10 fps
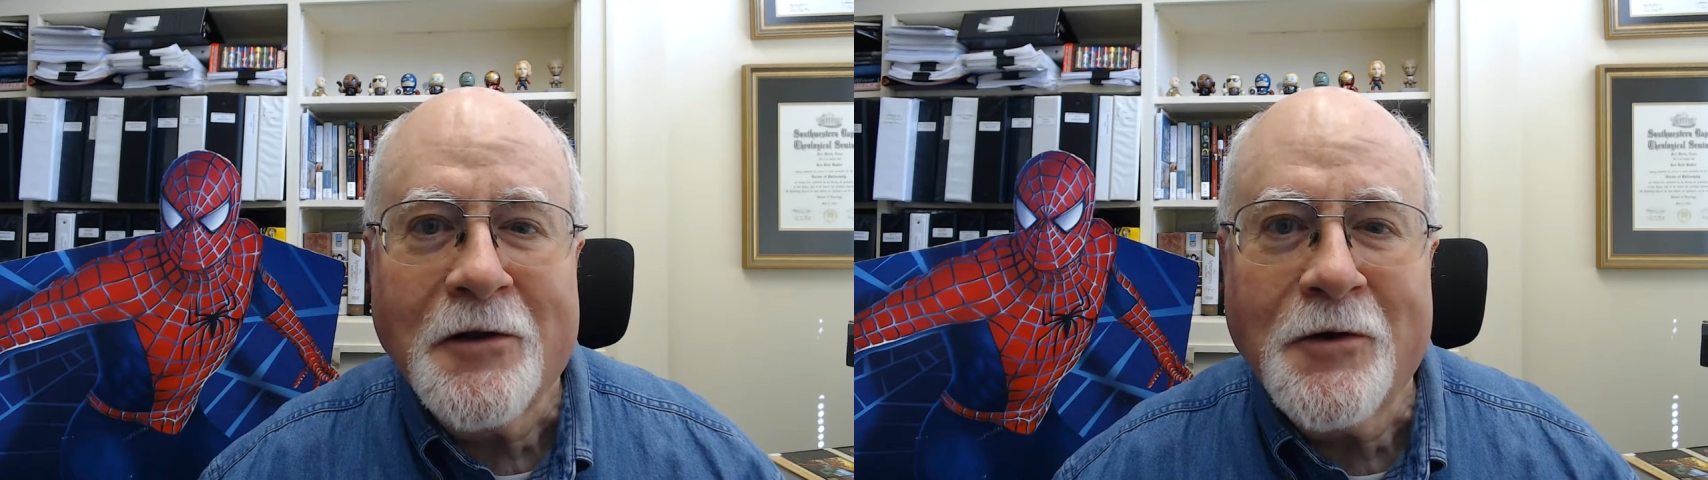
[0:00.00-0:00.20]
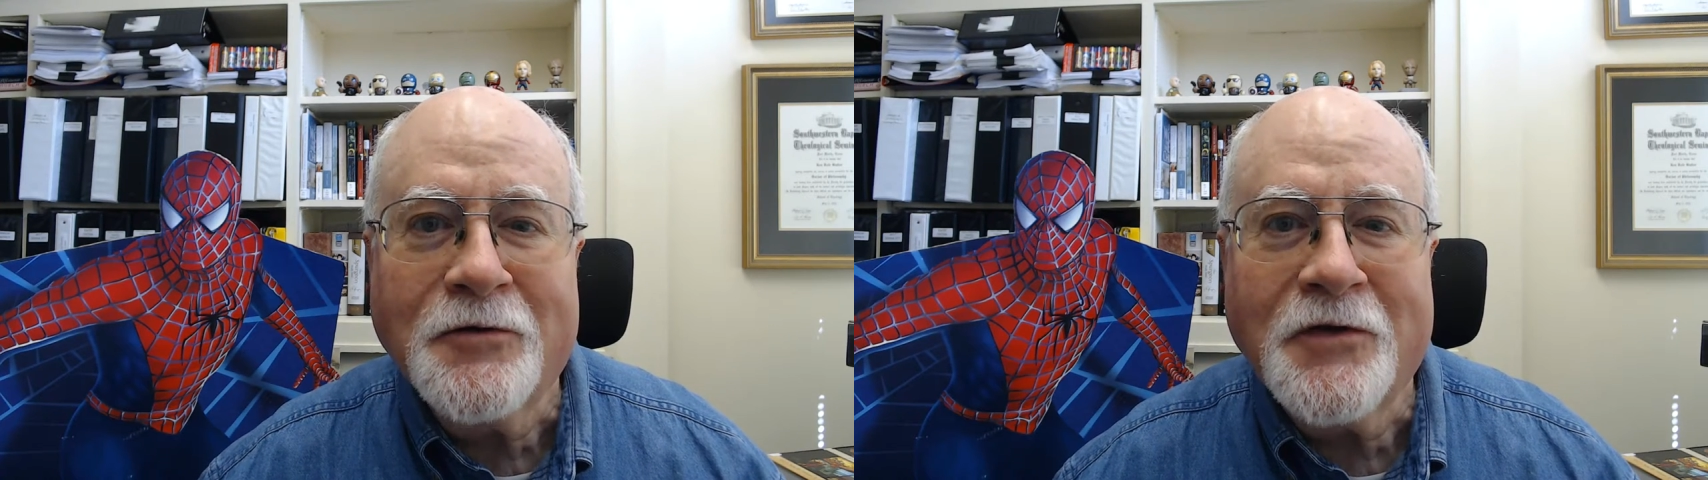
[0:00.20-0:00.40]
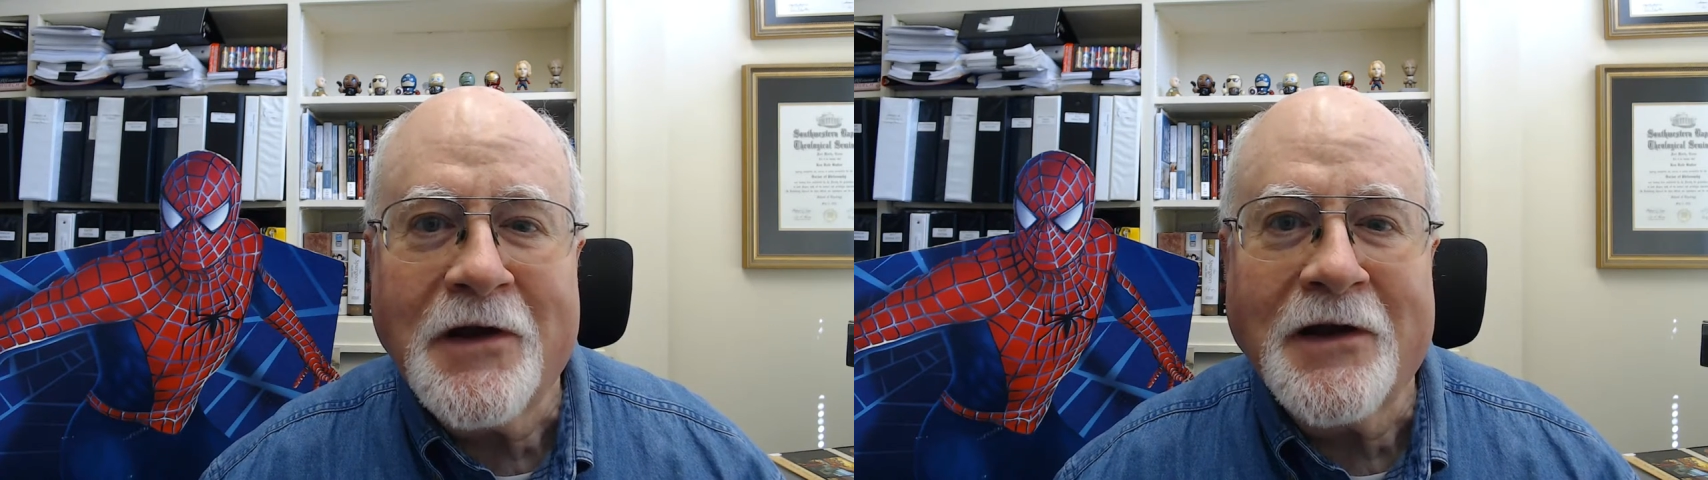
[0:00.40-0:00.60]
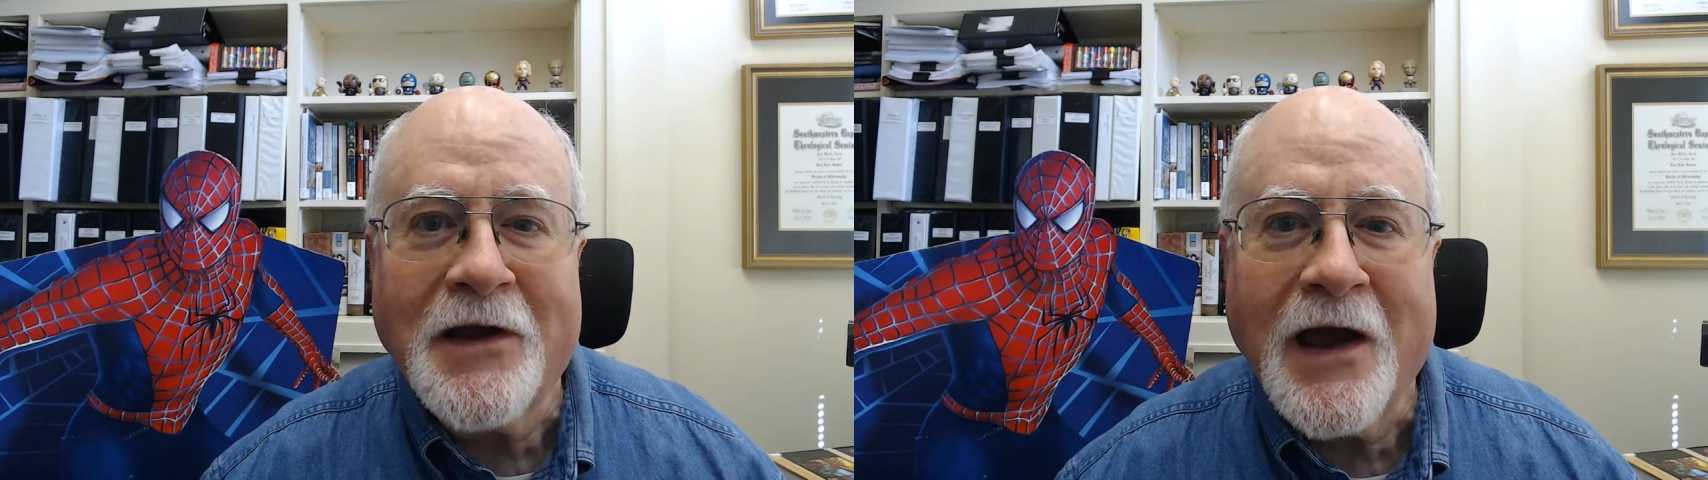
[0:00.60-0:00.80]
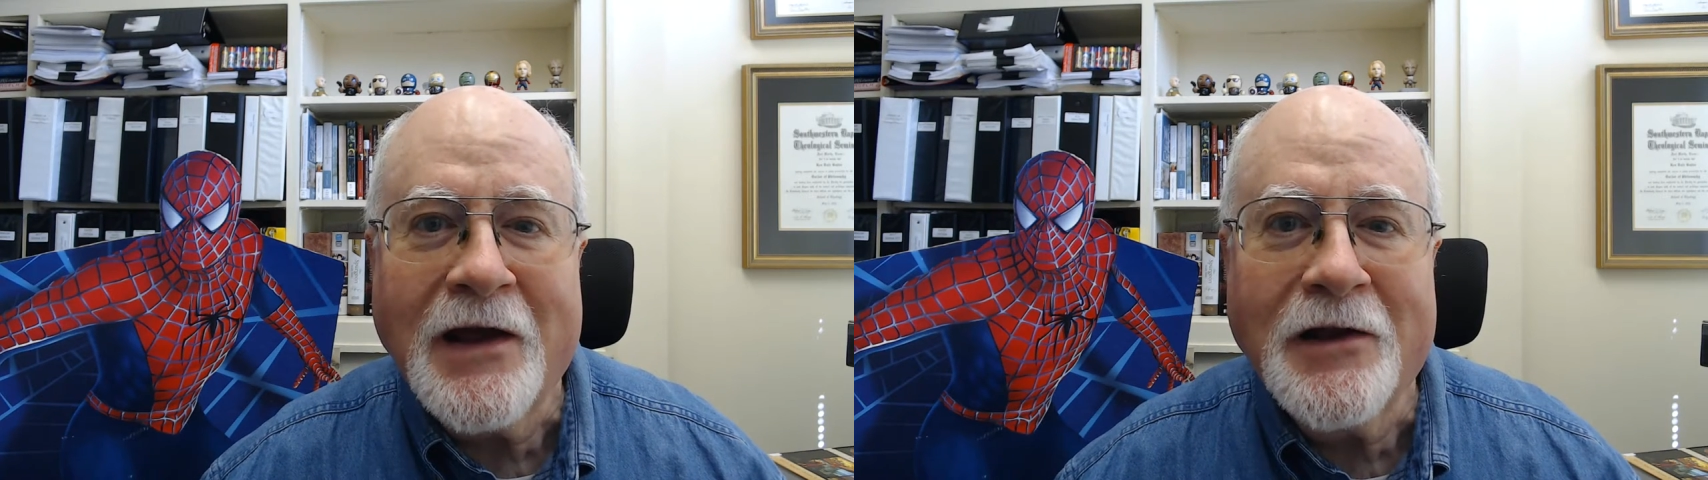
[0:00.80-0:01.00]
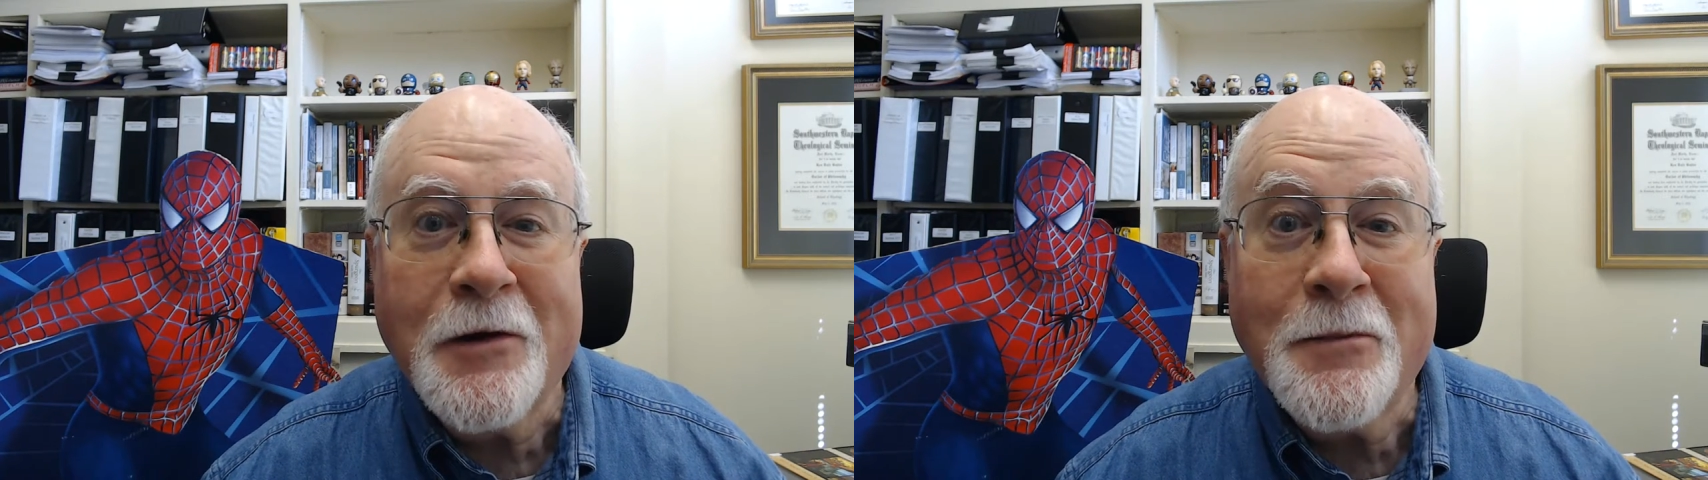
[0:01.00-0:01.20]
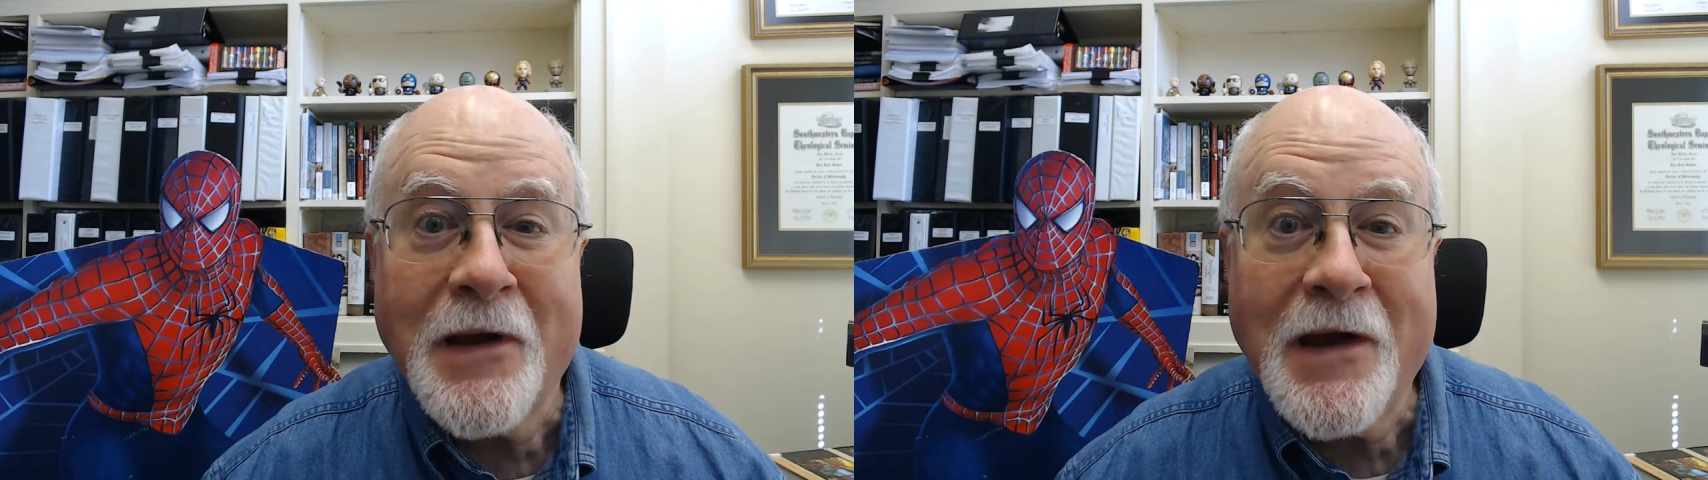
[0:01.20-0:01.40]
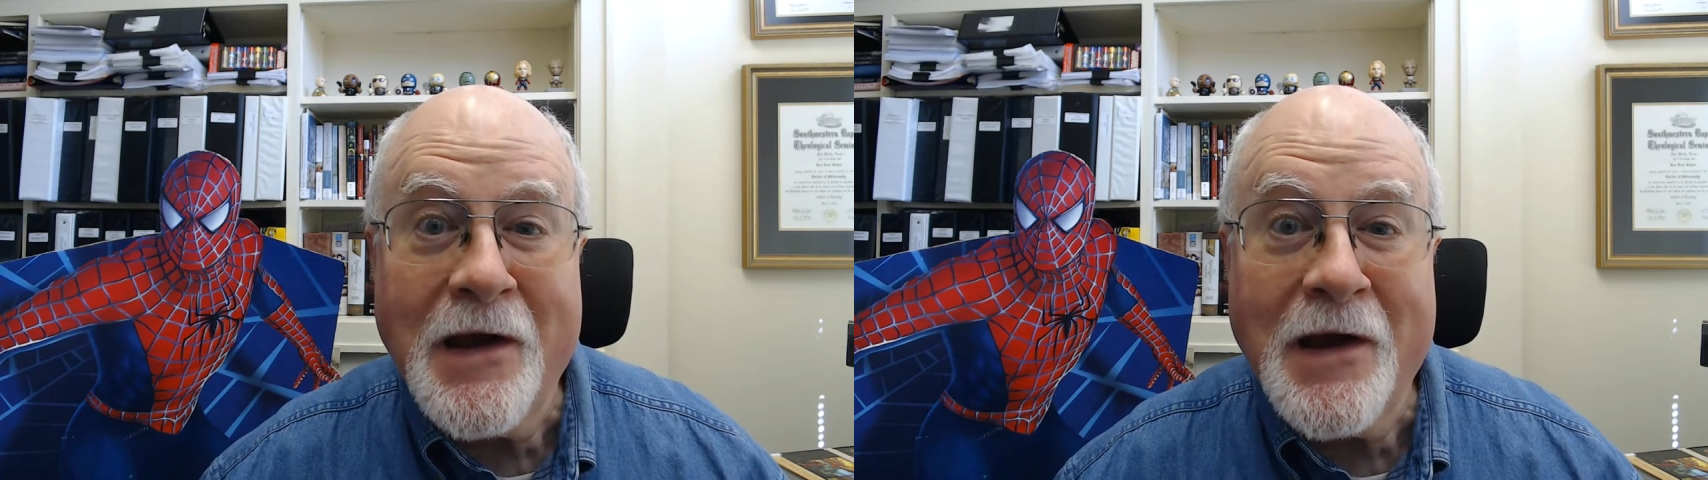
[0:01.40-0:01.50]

Lucy and Caleb.